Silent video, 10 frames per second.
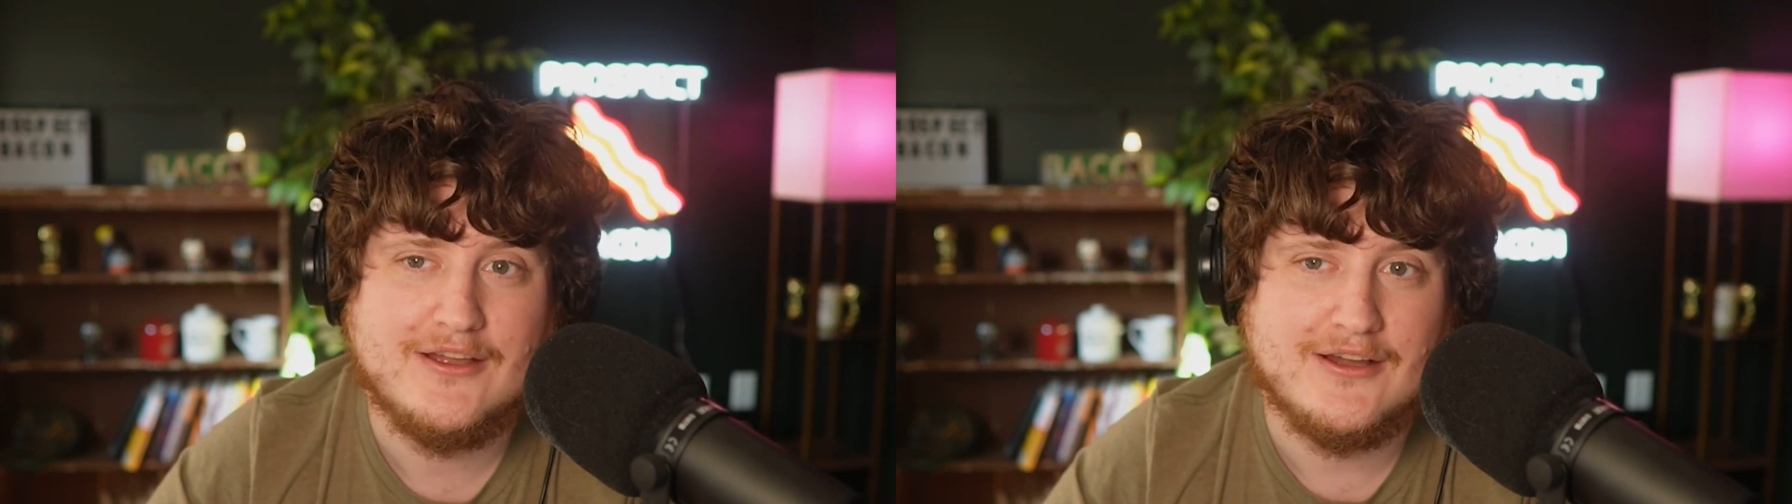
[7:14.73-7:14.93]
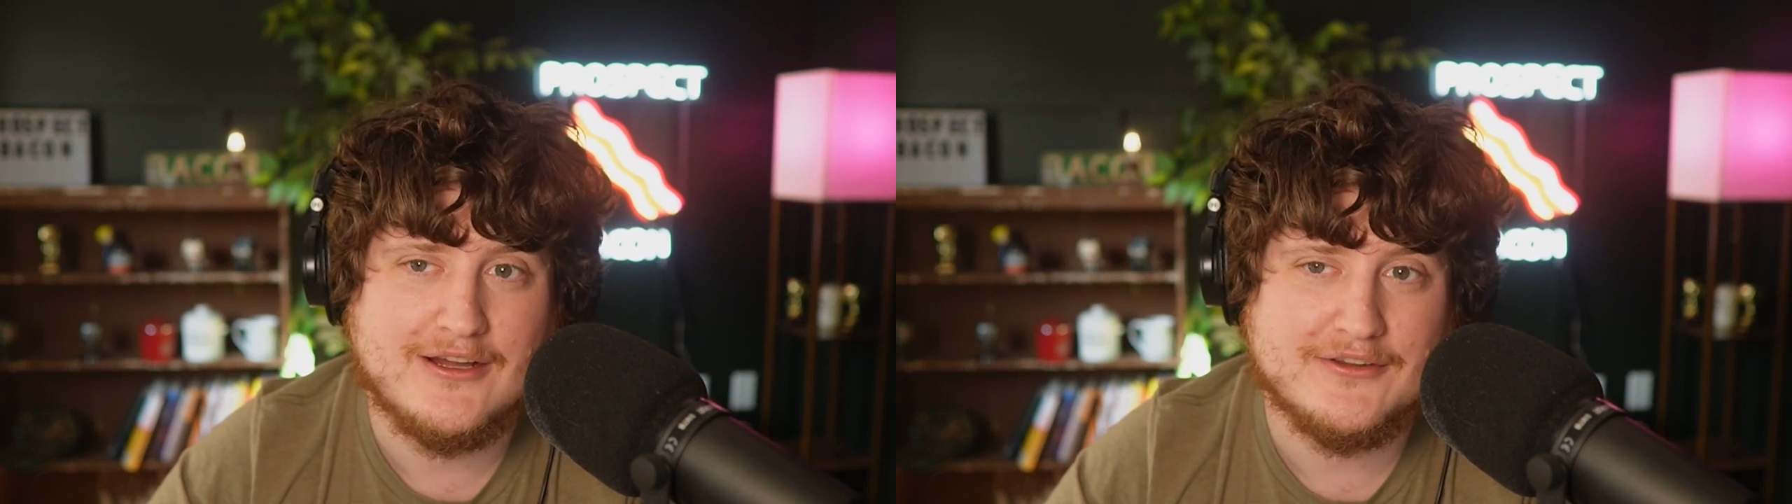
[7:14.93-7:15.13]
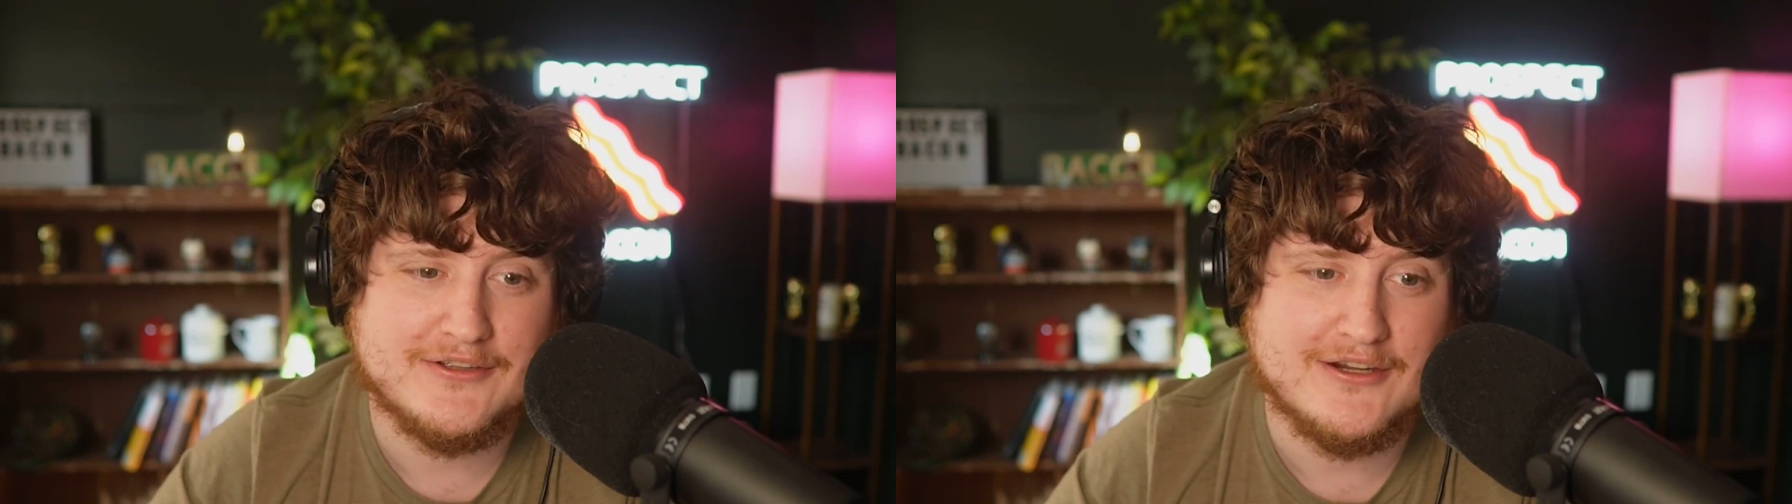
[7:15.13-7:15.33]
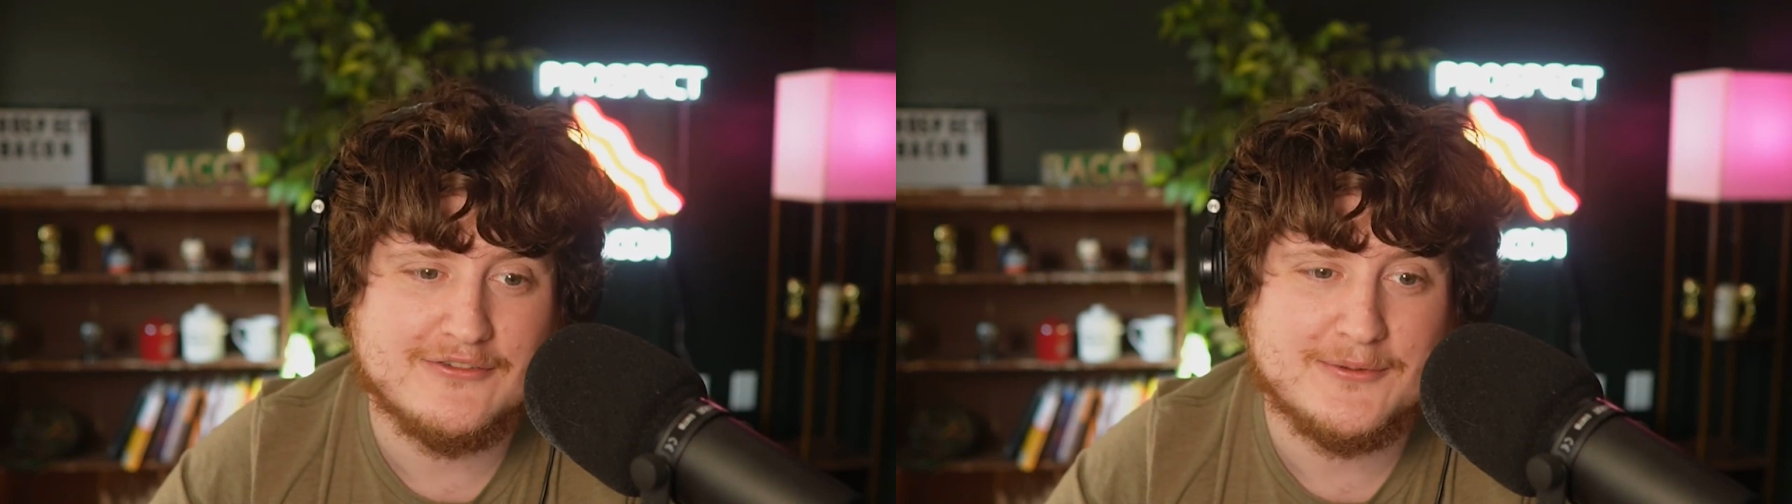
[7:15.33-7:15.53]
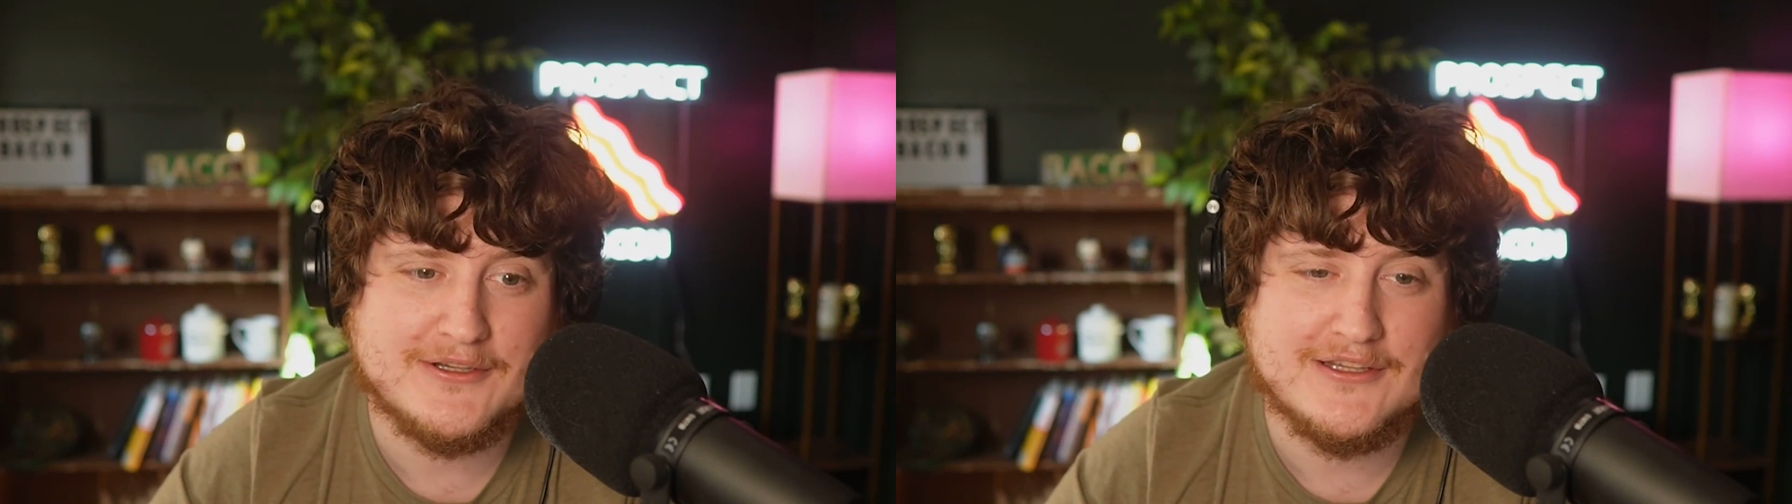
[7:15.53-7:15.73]
the
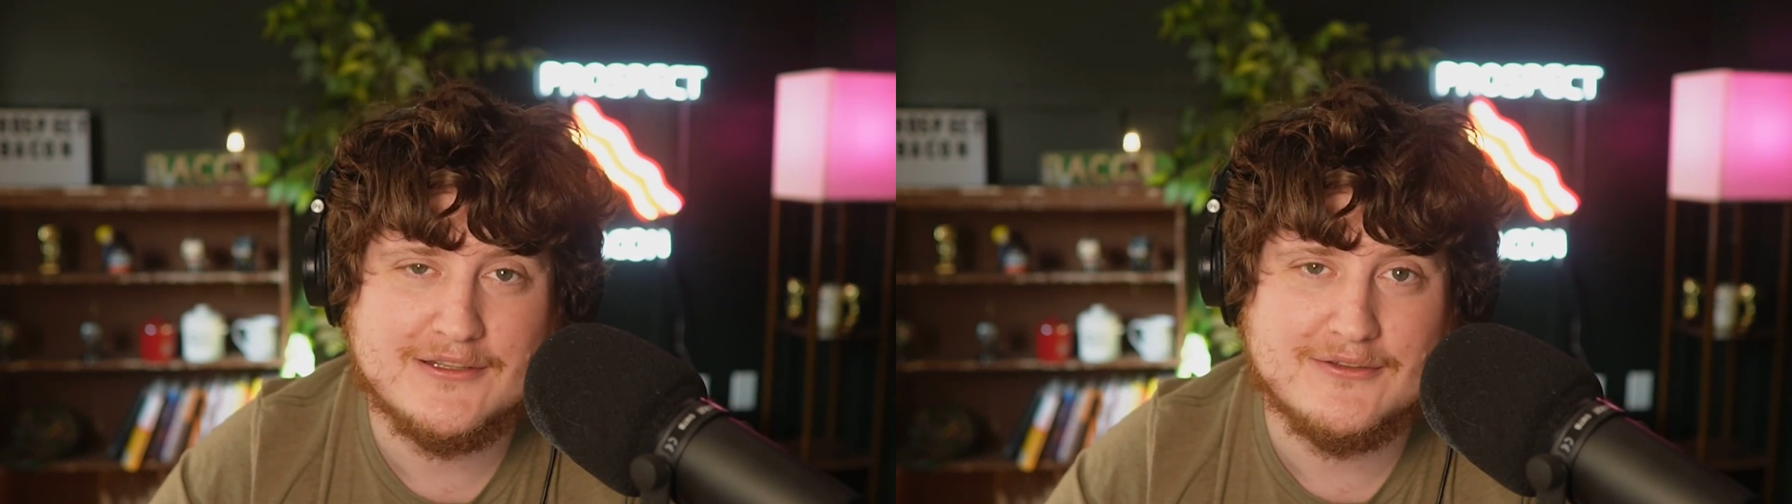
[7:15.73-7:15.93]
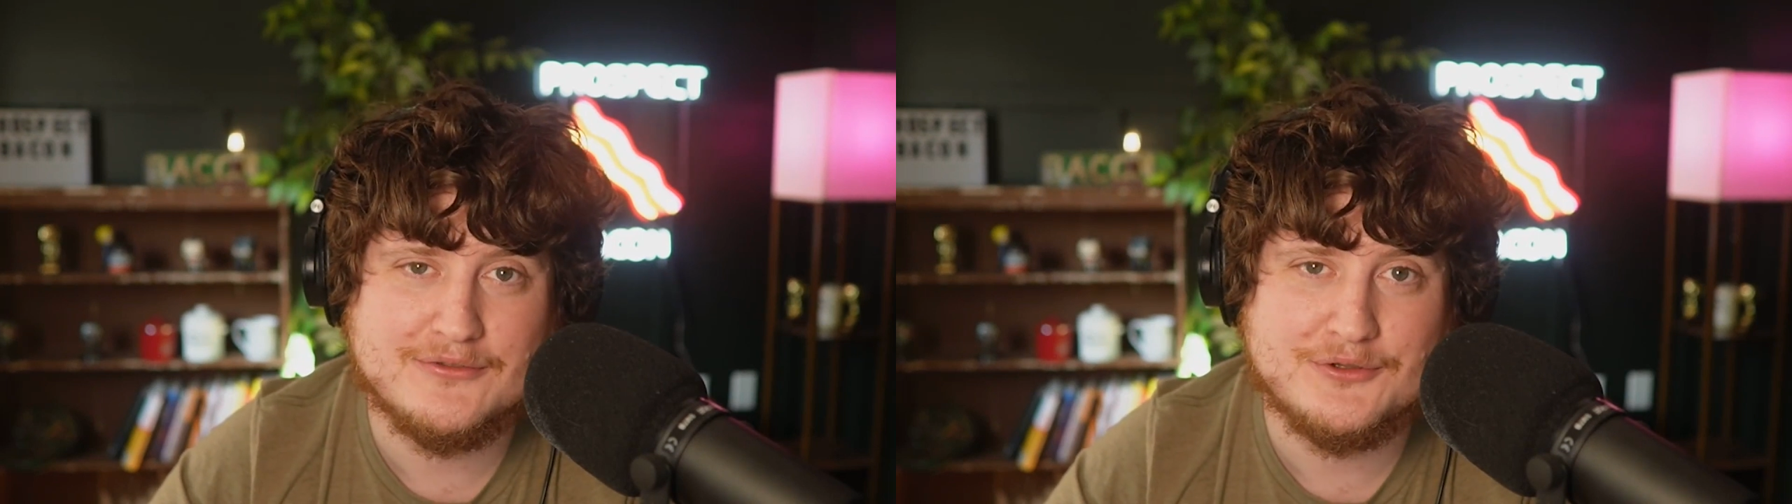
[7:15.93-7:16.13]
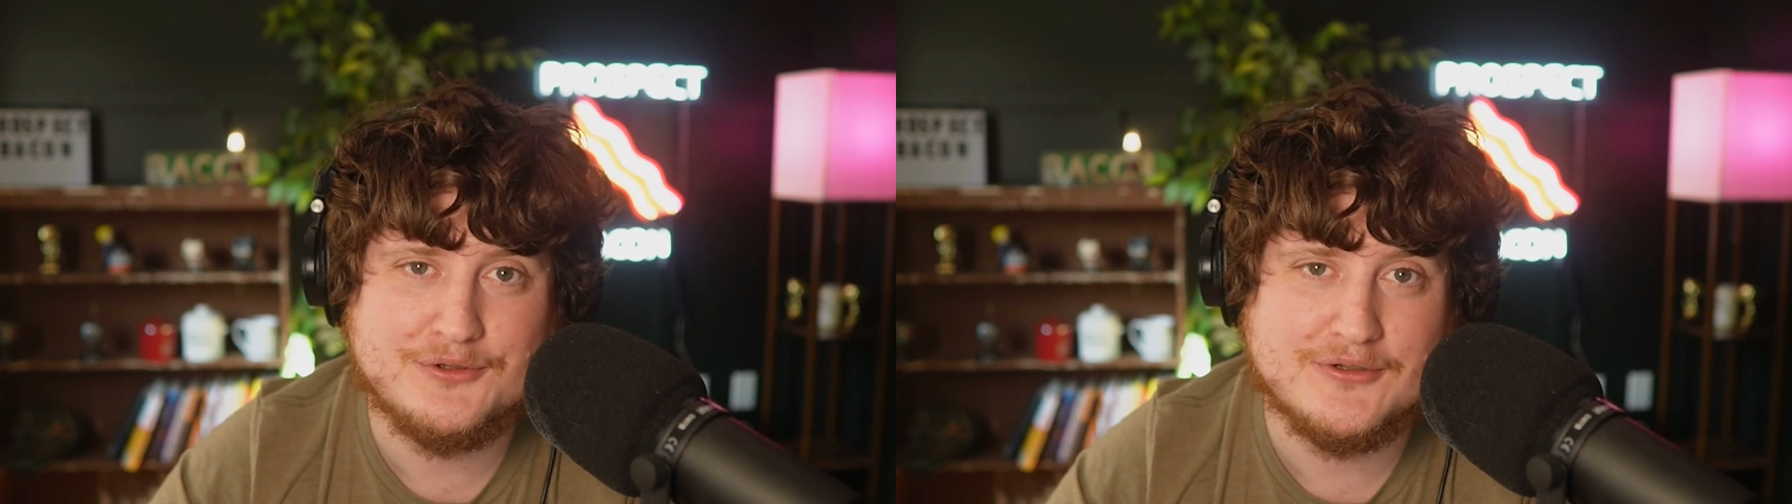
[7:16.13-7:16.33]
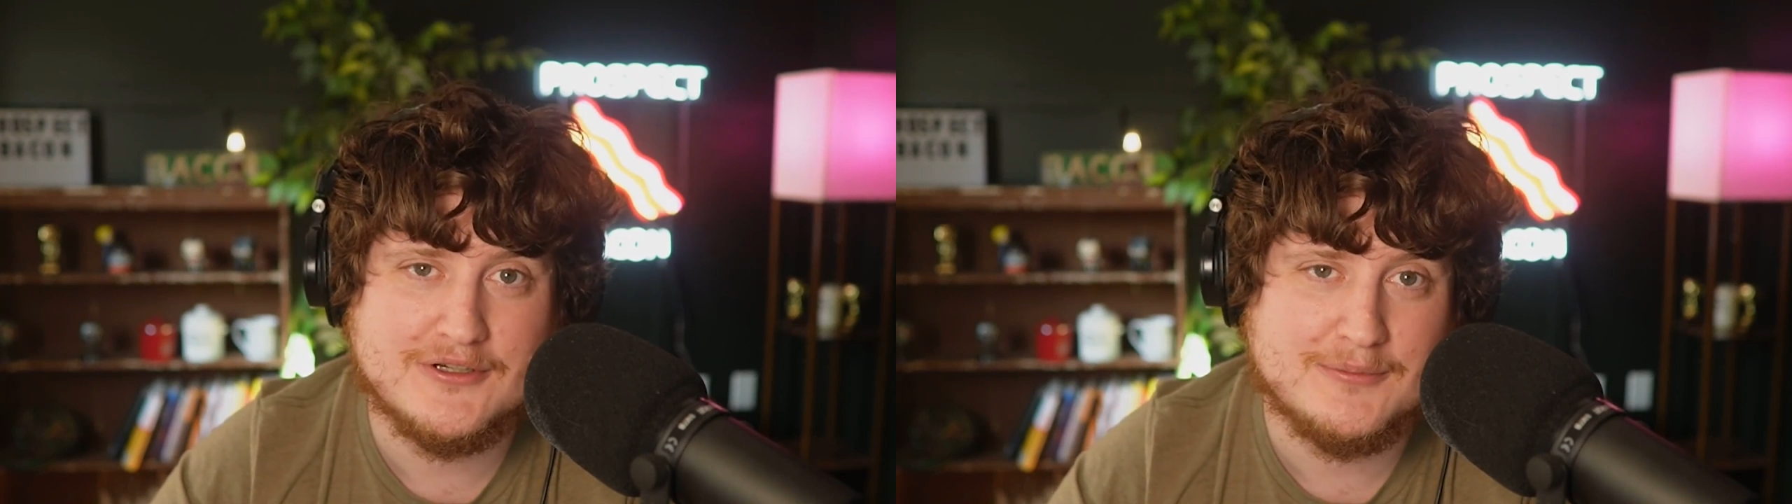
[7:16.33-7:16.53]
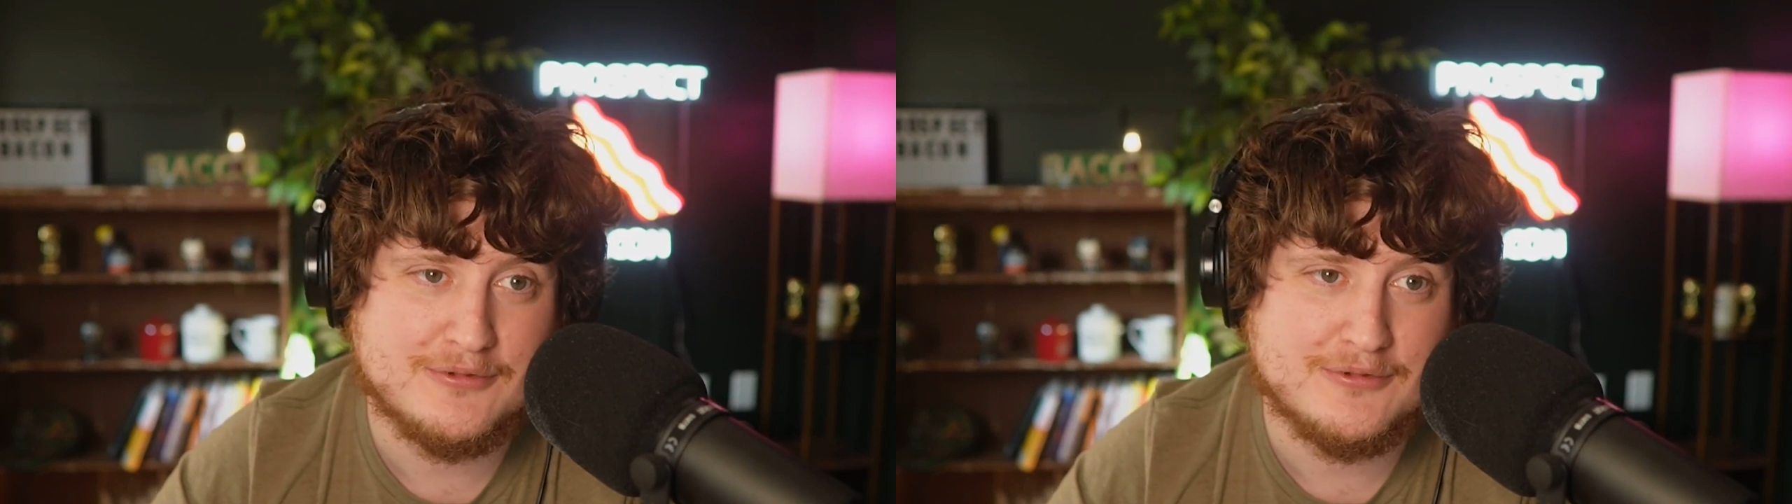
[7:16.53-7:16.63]
government can give you a